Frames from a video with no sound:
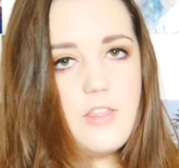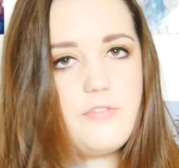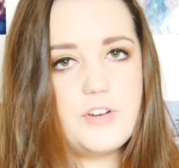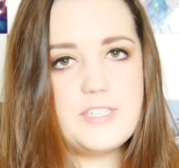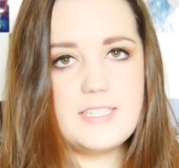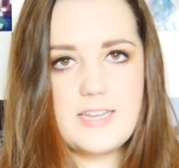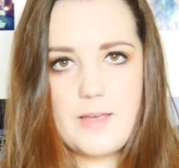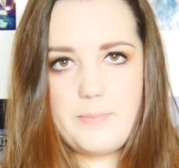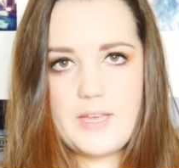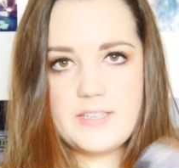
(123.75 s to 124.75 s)
The first
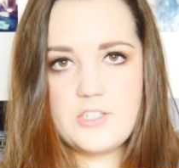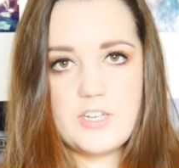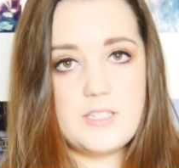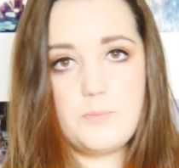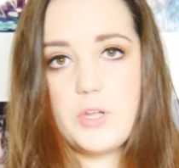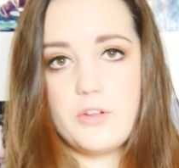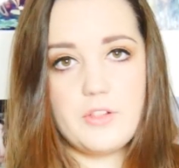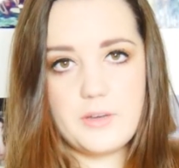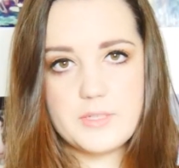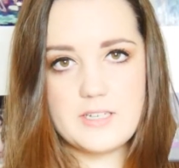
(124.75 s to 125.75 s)
tip is just put
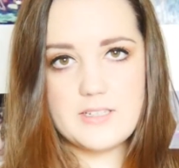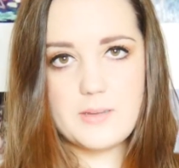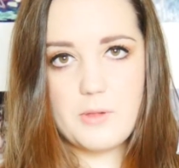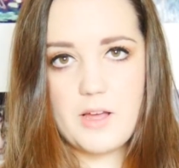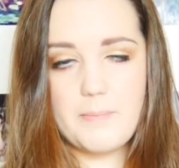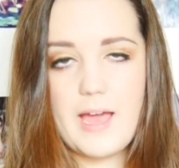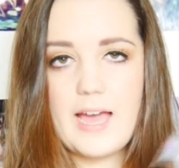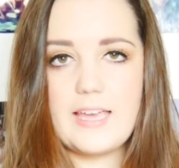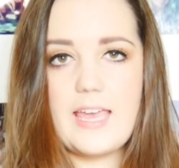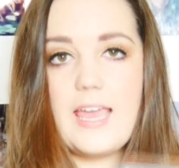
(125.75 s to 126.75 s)
your liquids in a Ziploc
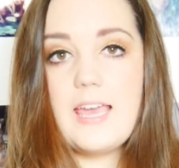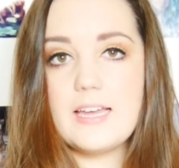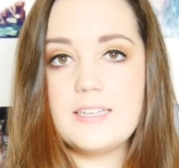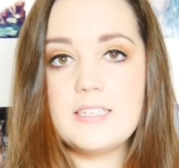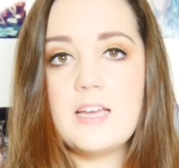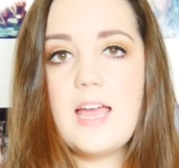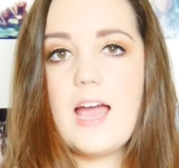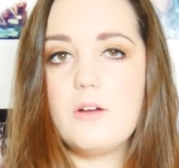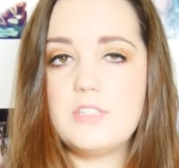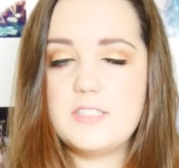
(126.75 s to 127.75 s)
bag, and
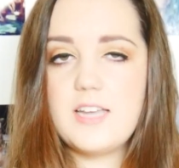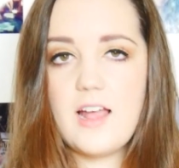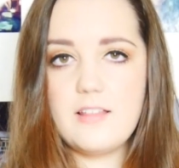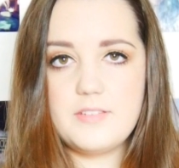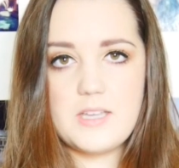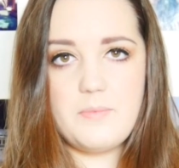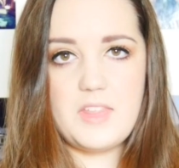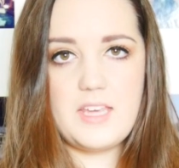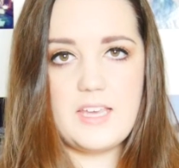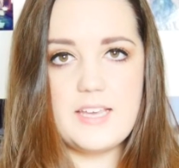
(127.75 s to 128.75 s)
how to tell if
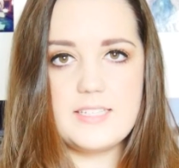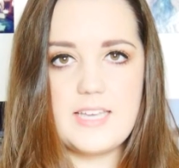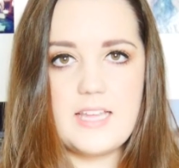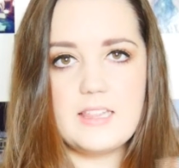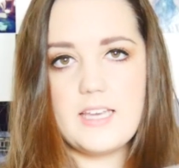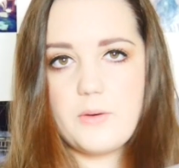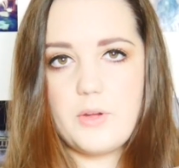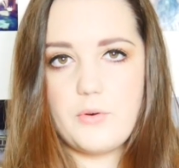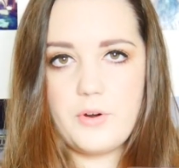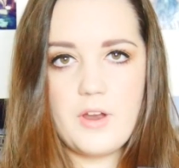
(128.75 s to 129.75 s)
something is a
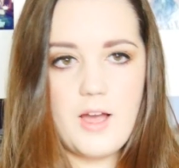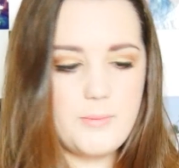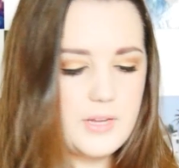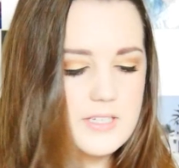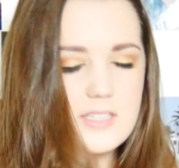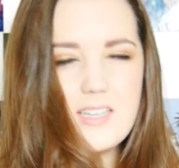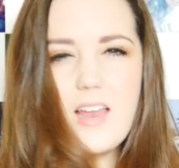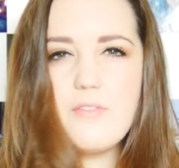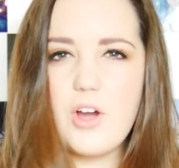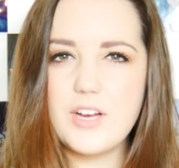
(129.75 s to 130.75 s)
liquid or not, because it's
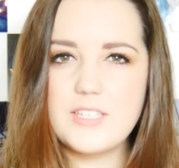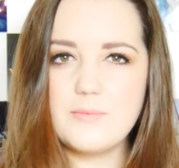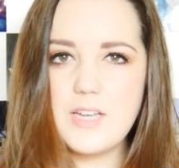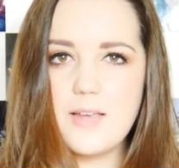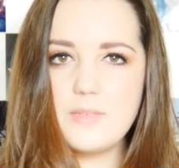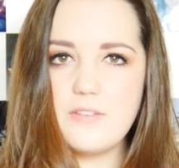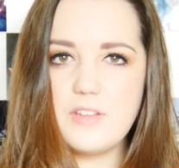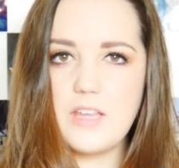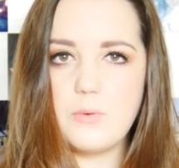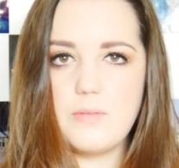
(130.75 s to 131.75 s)
kind of hard sometimes. I
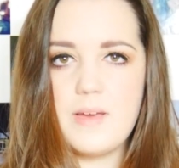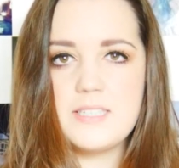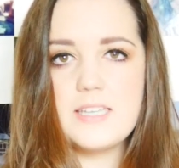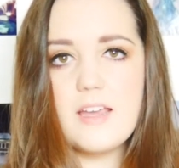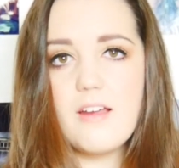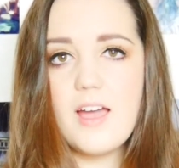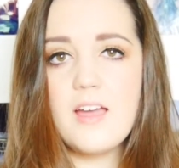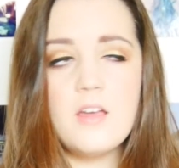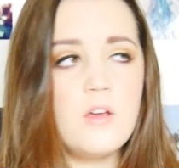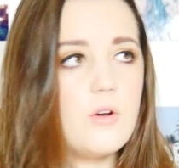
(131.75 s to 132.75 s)
feel like with
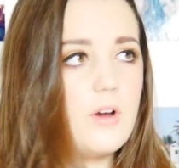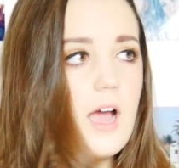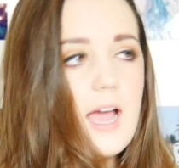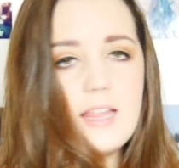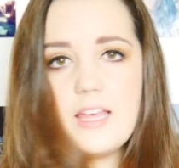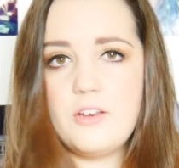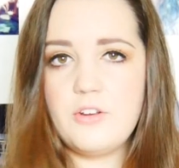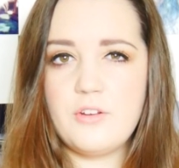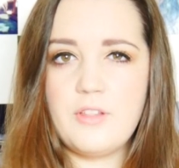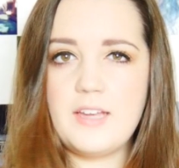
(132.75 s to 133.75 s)
mascara or
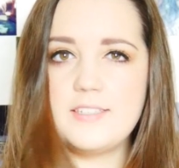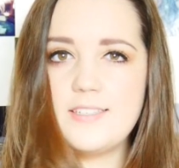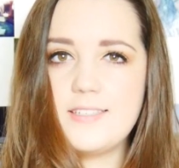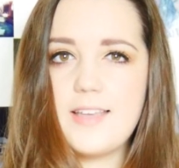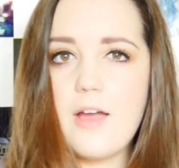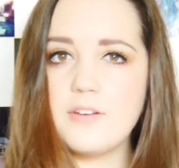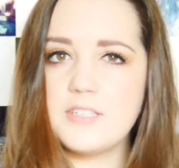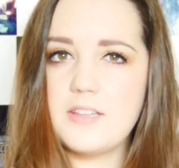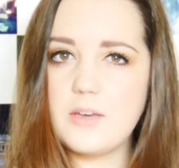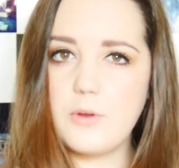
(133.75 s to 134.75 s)
eyeliner, you're like, does this count
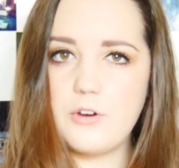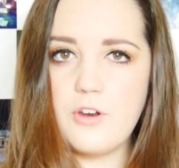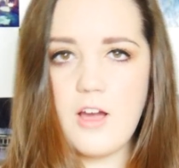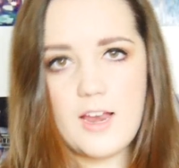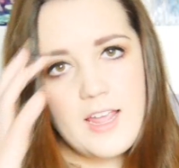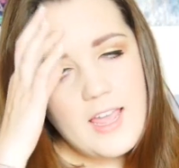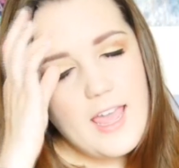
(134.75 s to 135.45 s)
as a liquid or not?